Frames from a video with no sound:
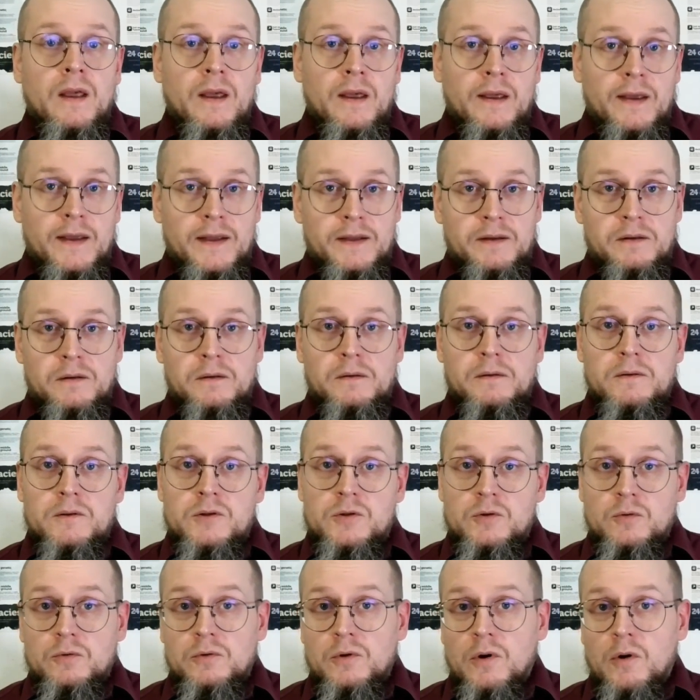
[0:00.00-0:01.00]
It
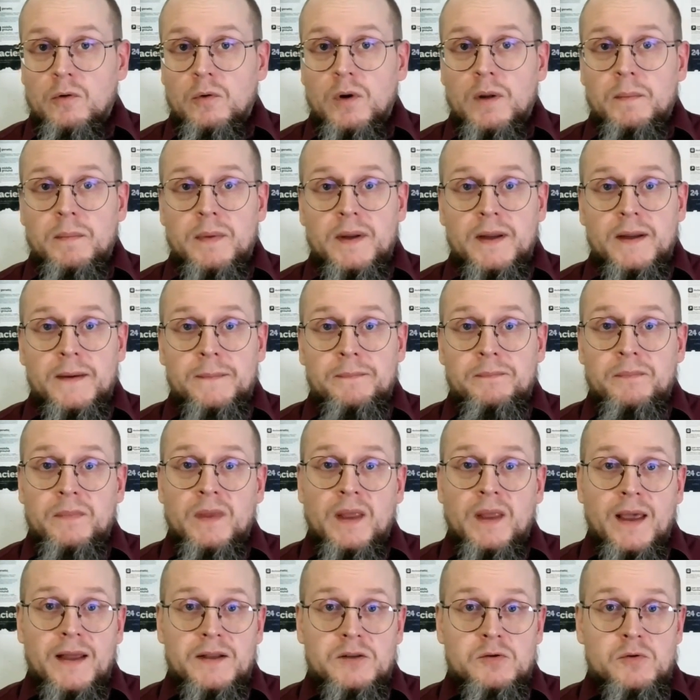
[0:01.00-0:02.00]
should only be
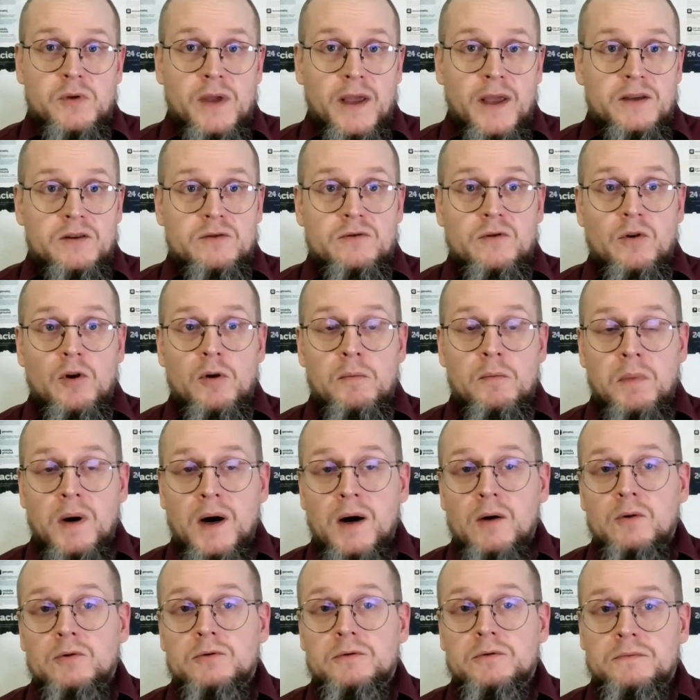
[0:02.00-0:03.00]
education
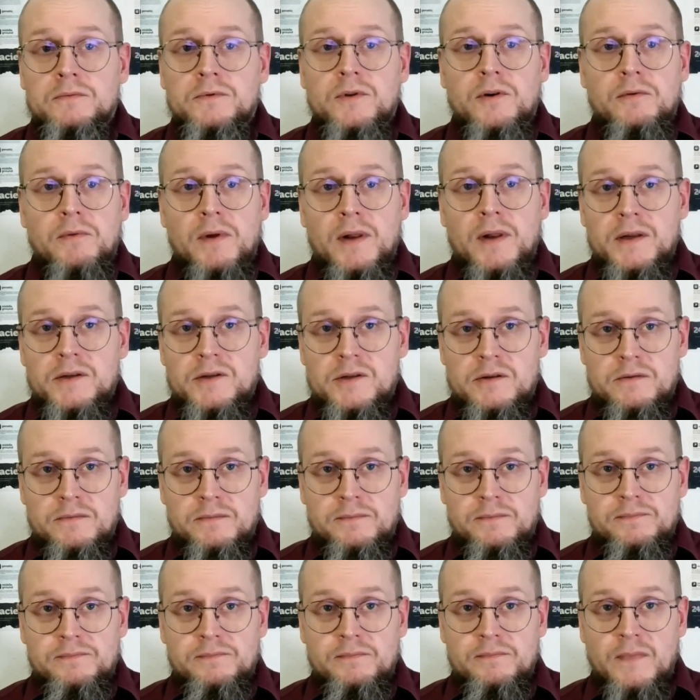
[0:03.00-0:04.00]
about the religion,
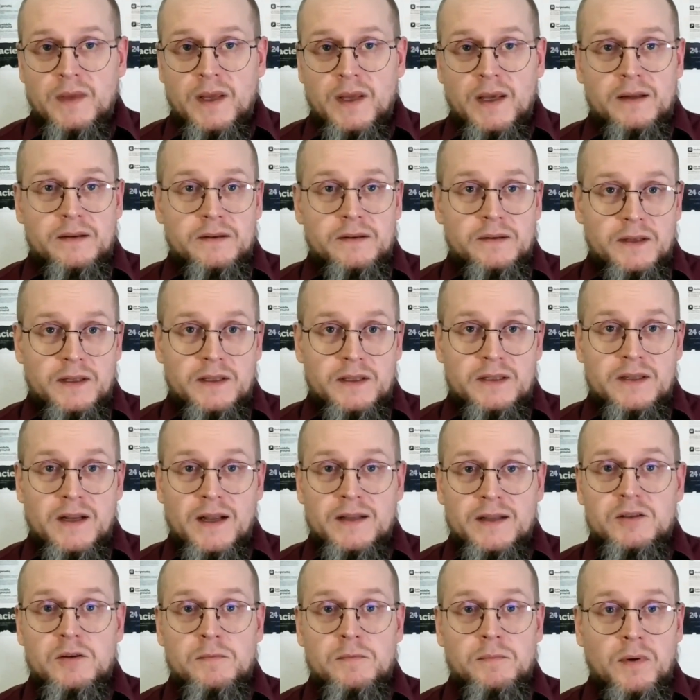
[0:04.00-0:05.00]
and is
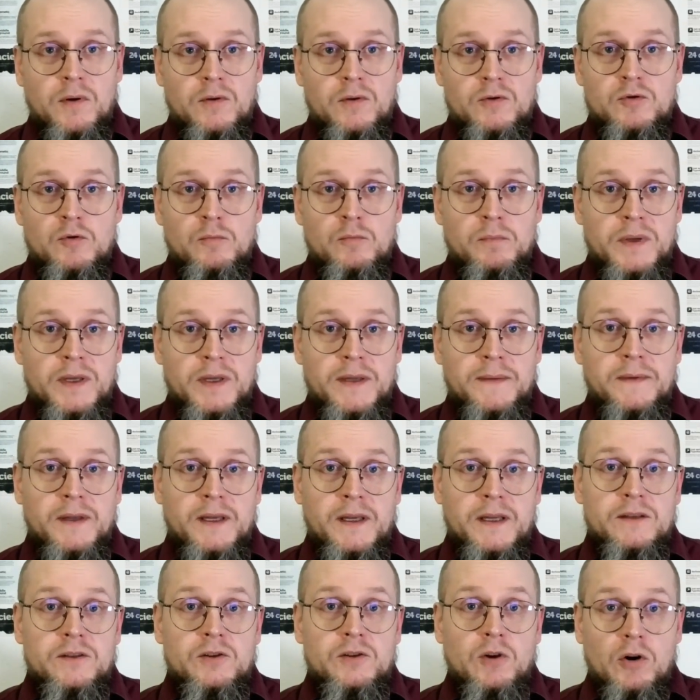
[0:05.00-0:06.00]
not supposed to be
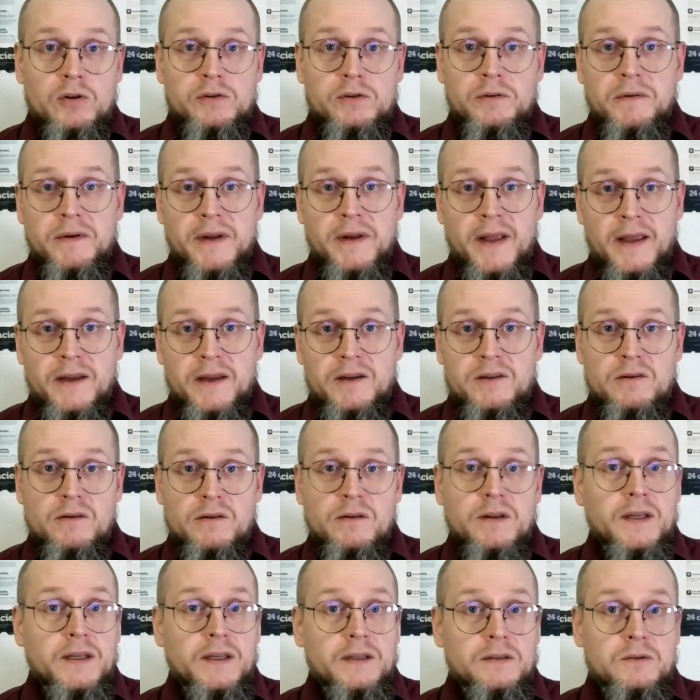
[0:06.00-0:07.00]
indoctrination
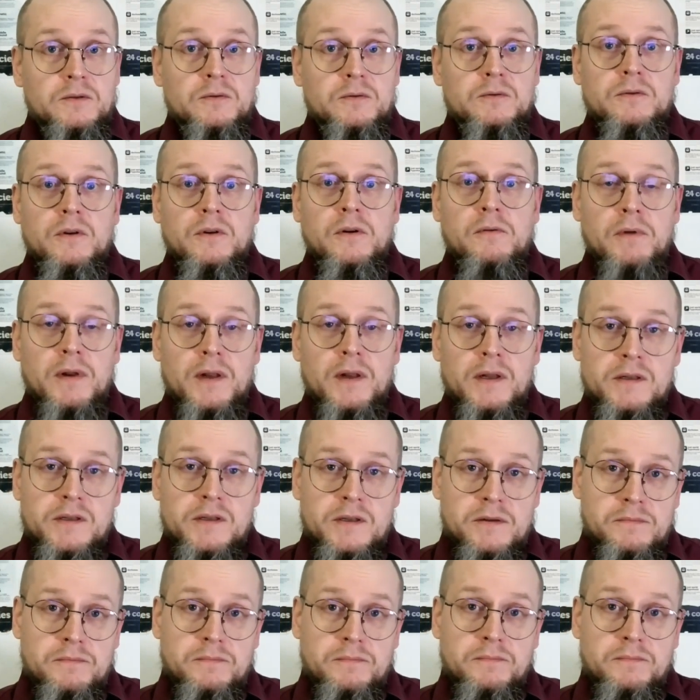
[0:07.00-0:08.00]
into the religion.